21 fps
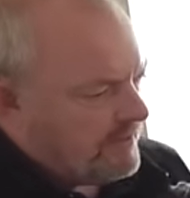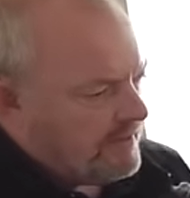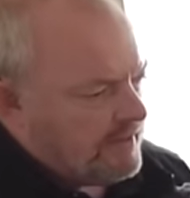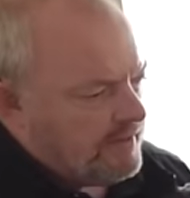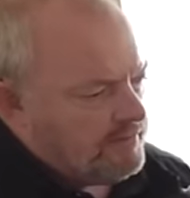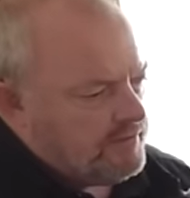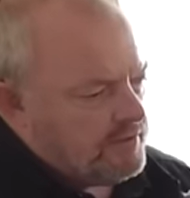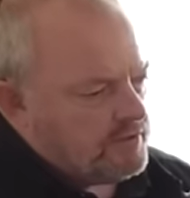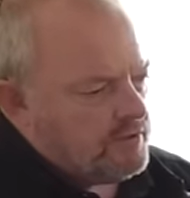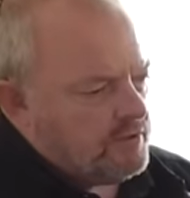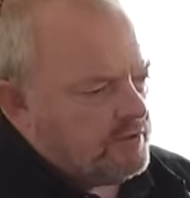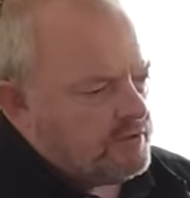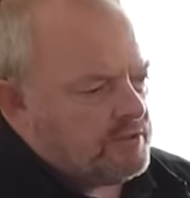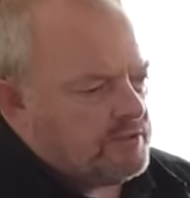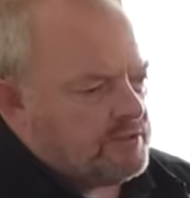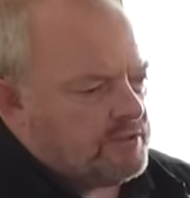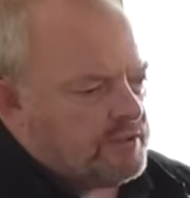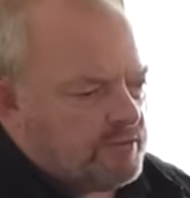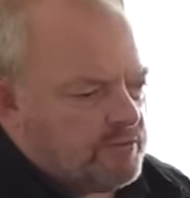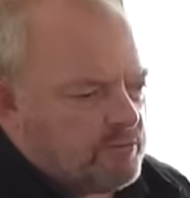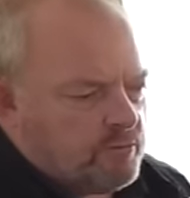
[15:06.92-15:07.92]
have this as a
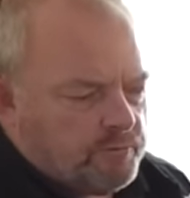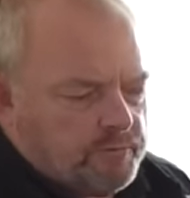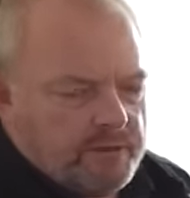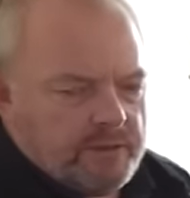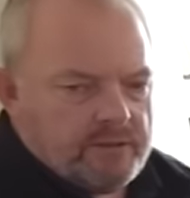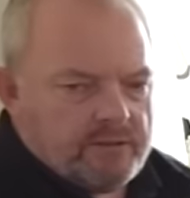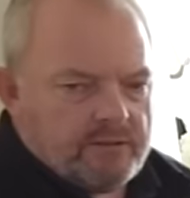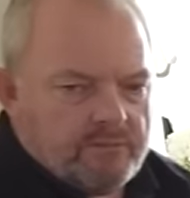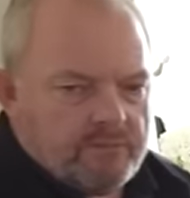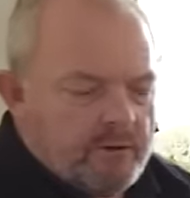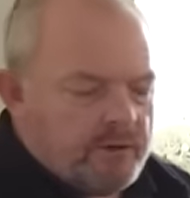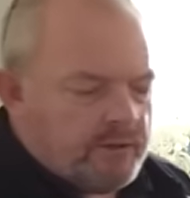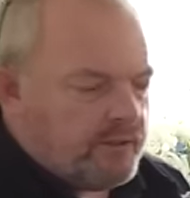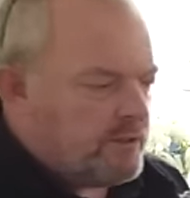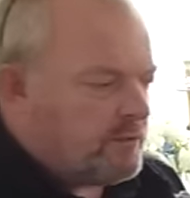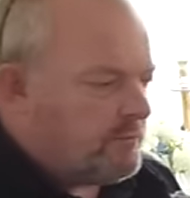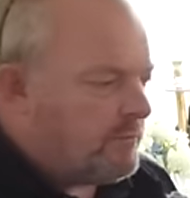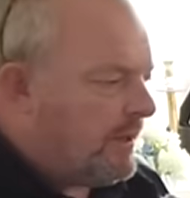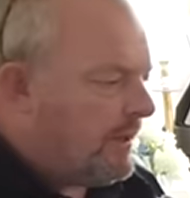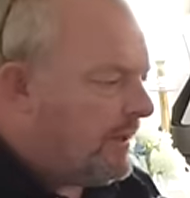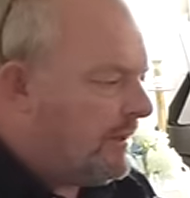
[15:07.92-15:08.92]
central piece of my
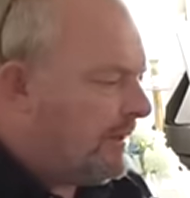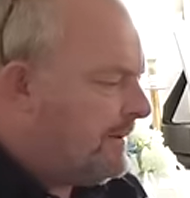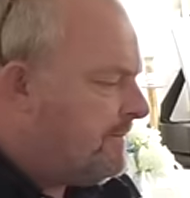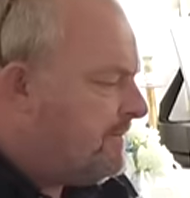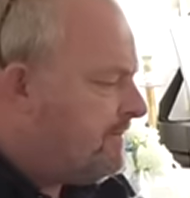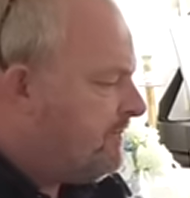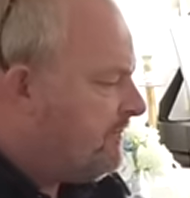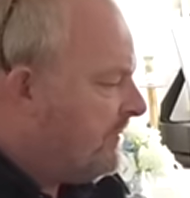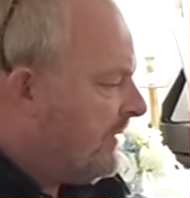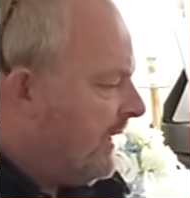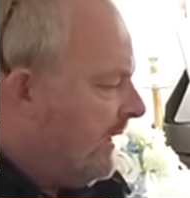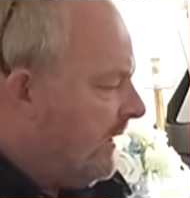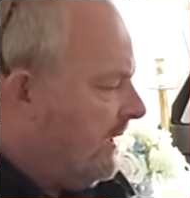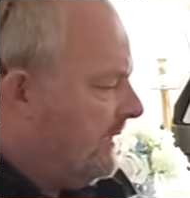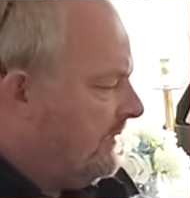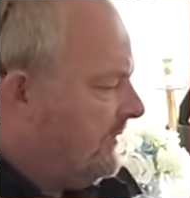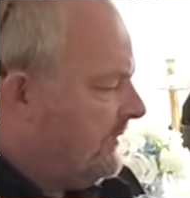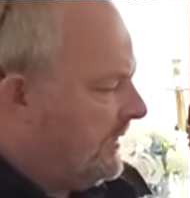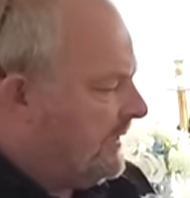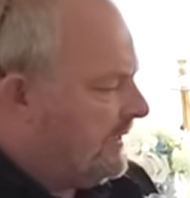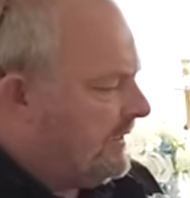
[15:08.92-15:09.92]
display. I
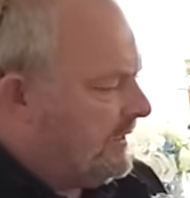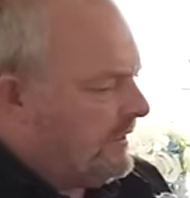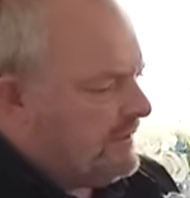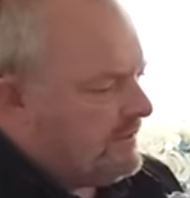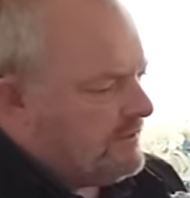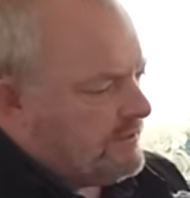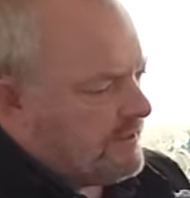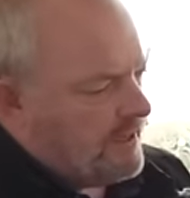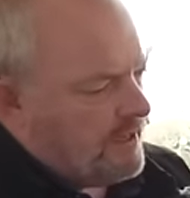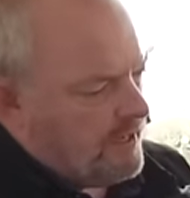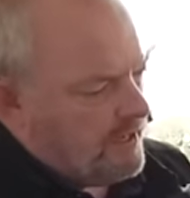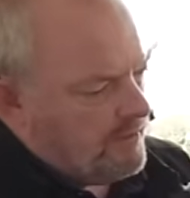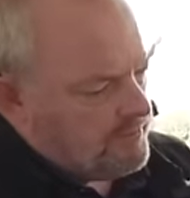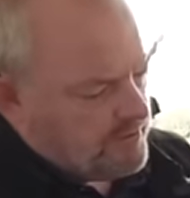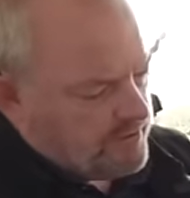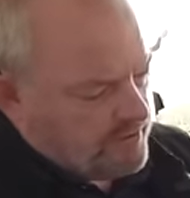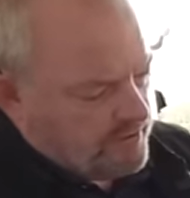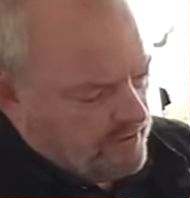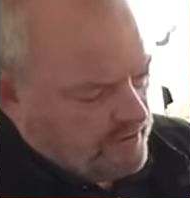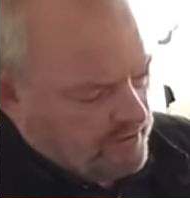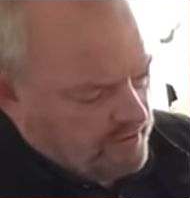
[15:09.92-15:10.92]
think it's
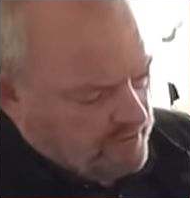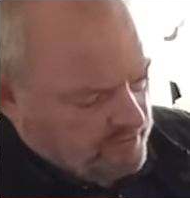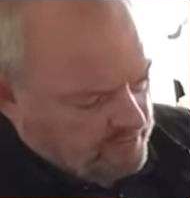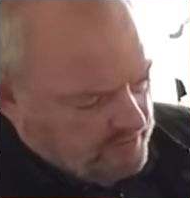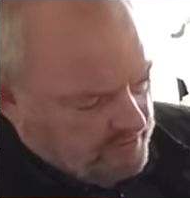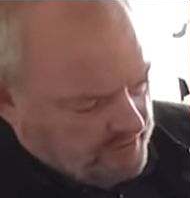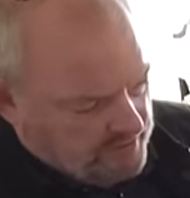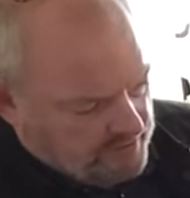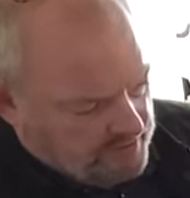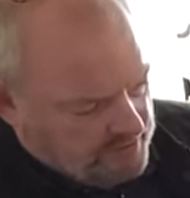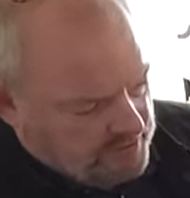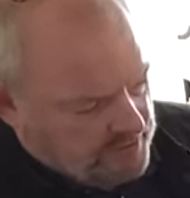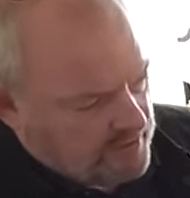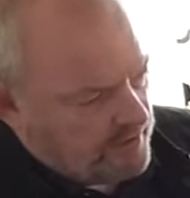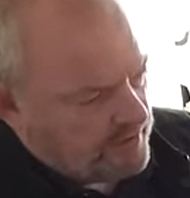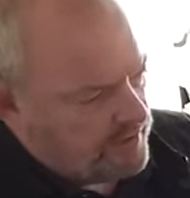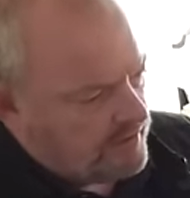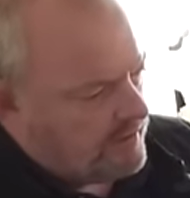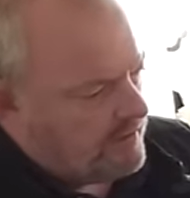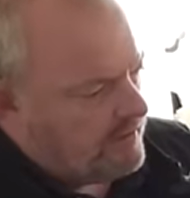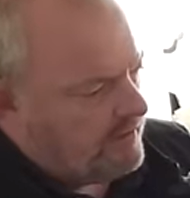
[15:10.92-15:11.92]
absolutely
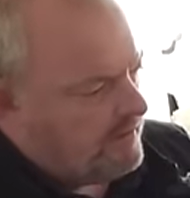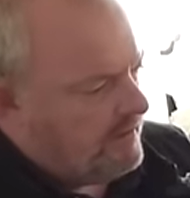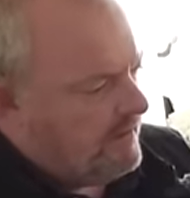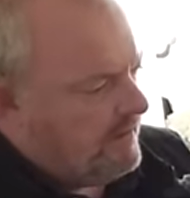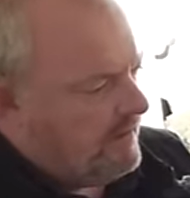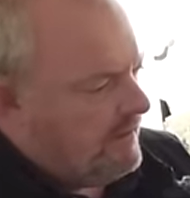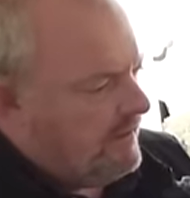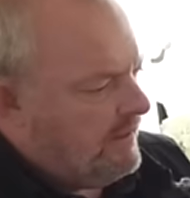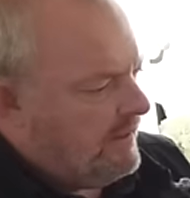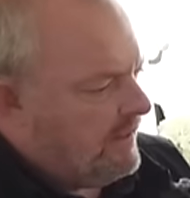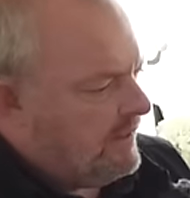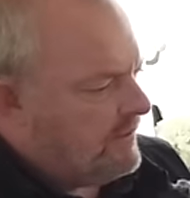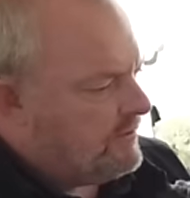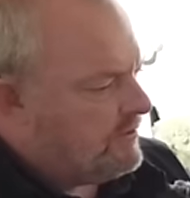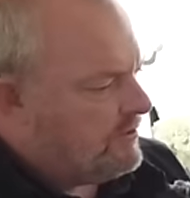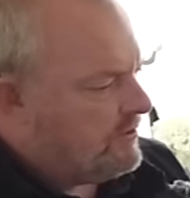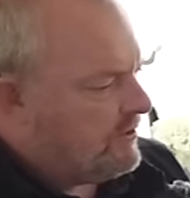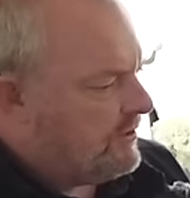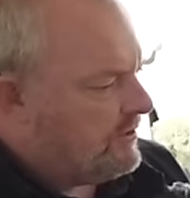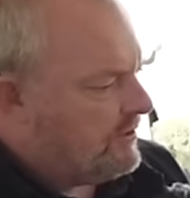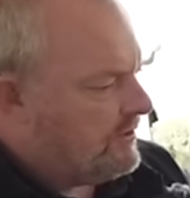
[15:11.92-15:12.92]
stunning. It's
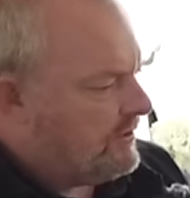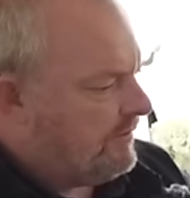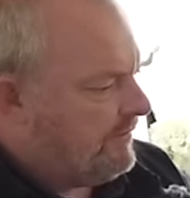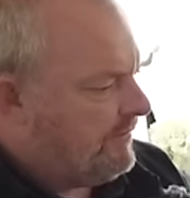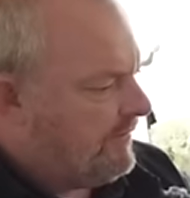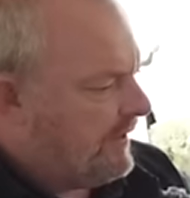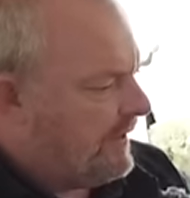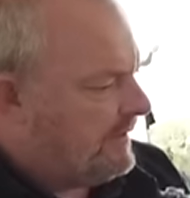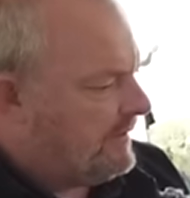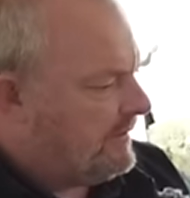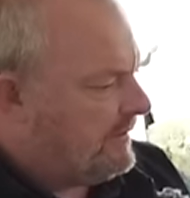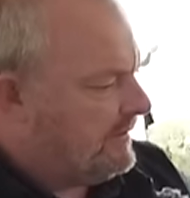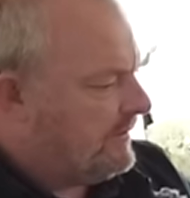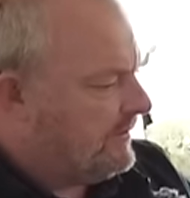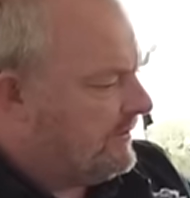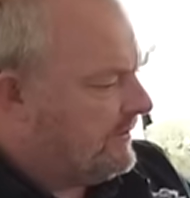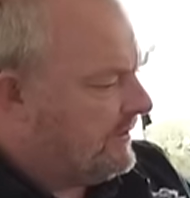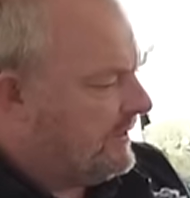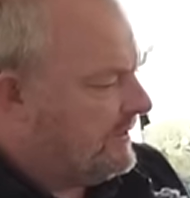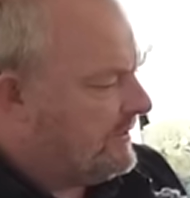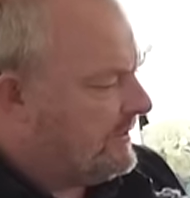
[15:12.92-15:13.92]
just the fact that the
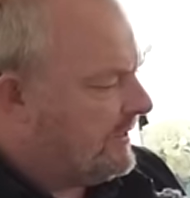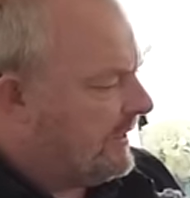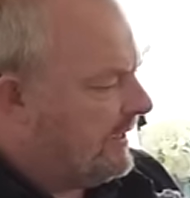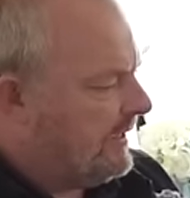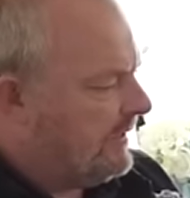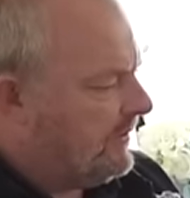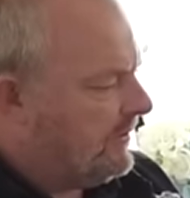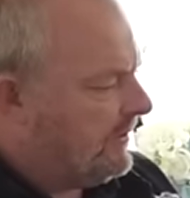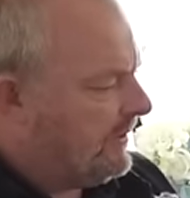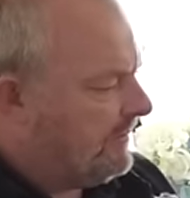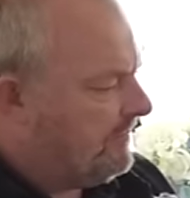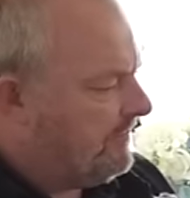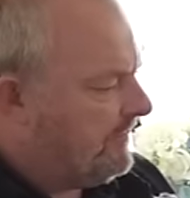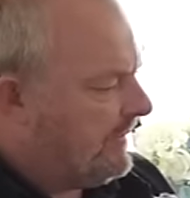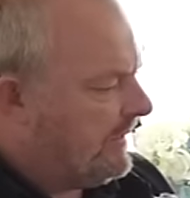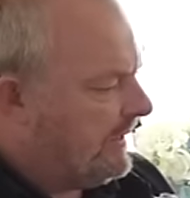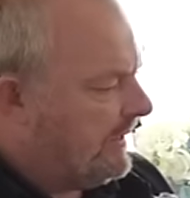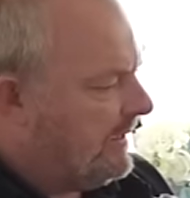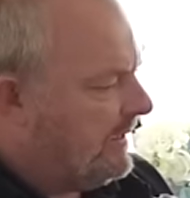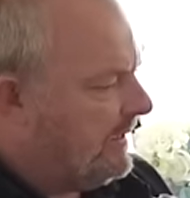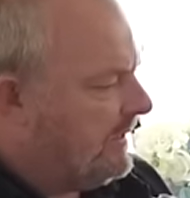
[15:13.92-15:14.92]
detailing on it,
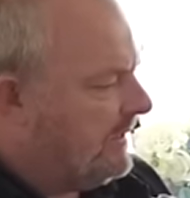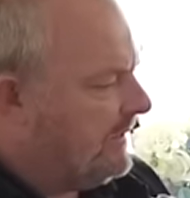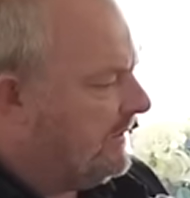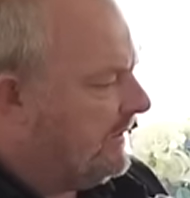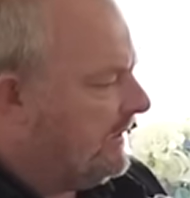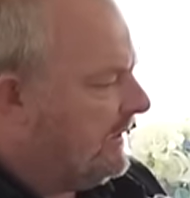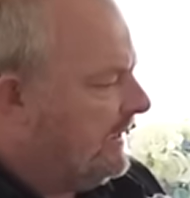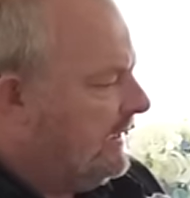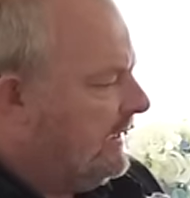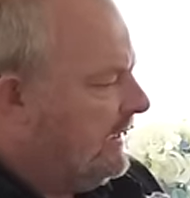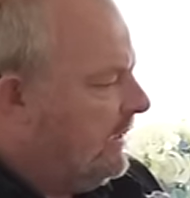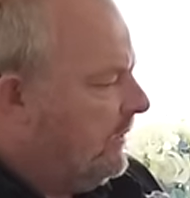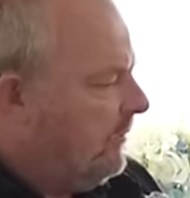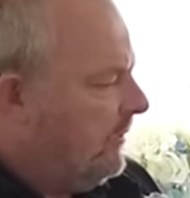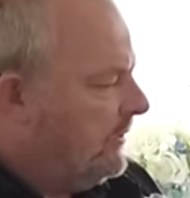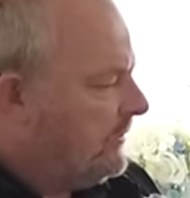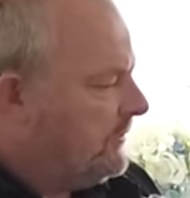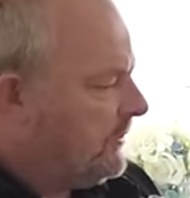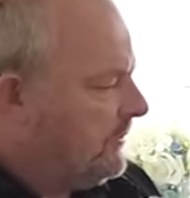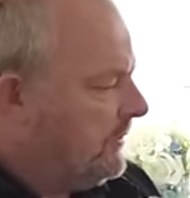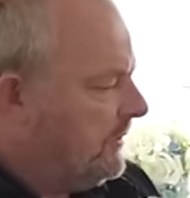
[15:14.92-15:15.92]
and what I'll
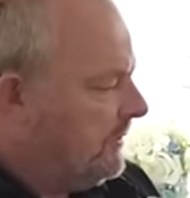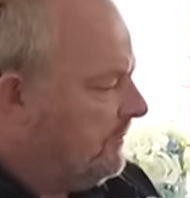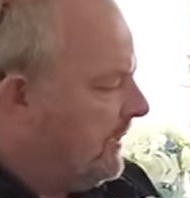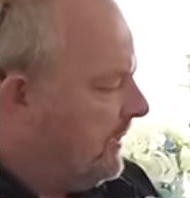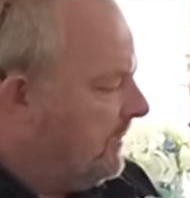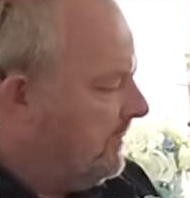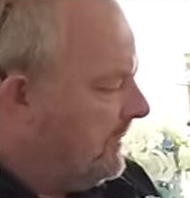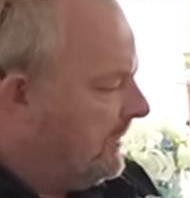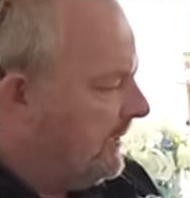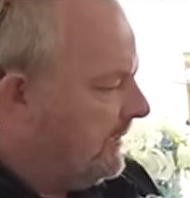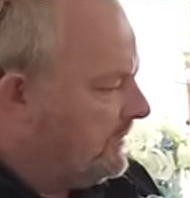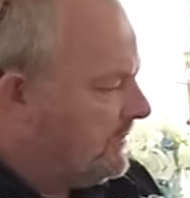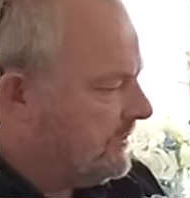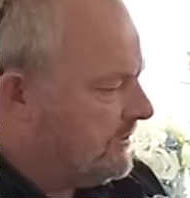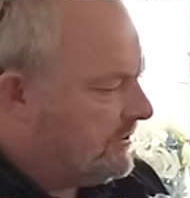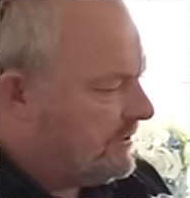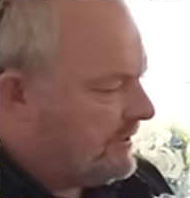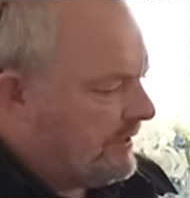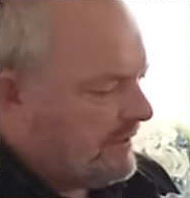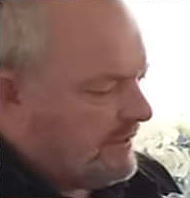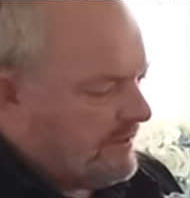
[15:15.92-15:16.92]
do in a moment, I'll
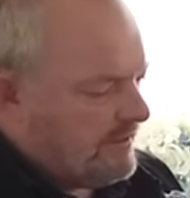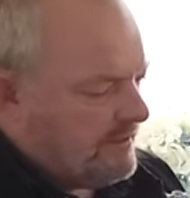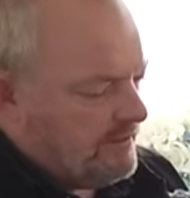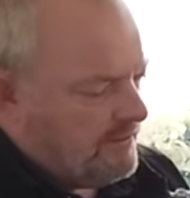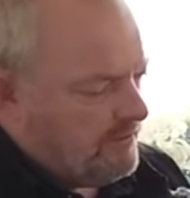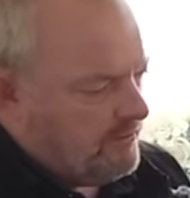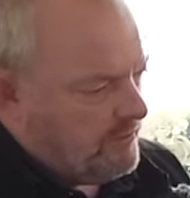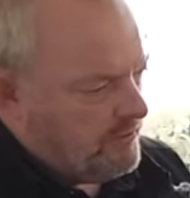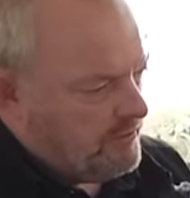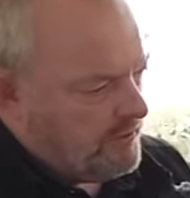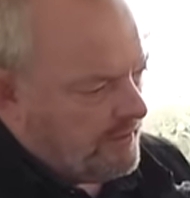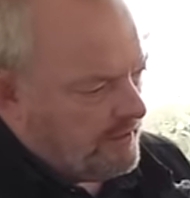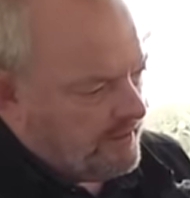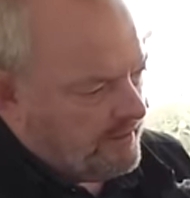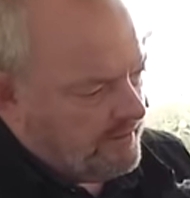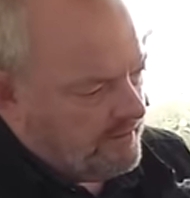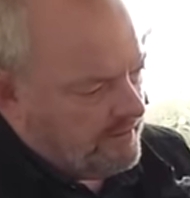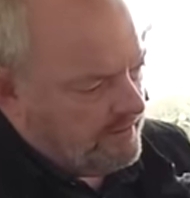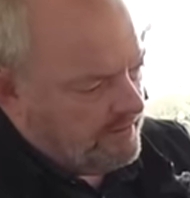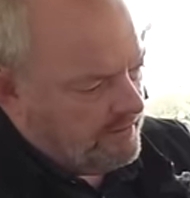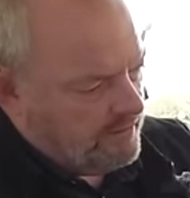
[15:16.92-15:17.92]
just uh, we'll get
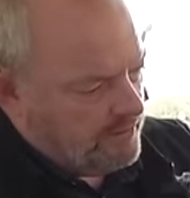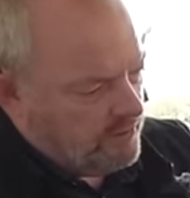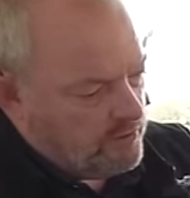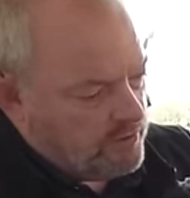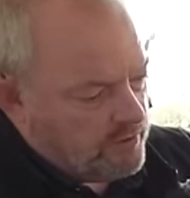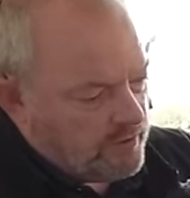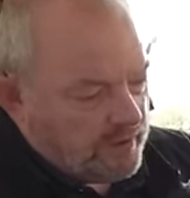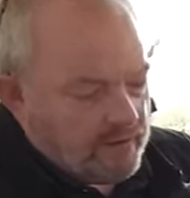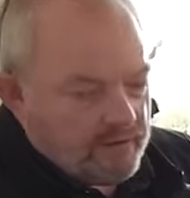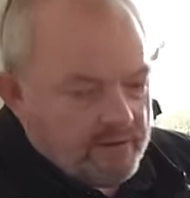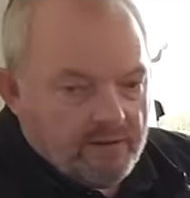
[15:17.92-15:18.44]
Luke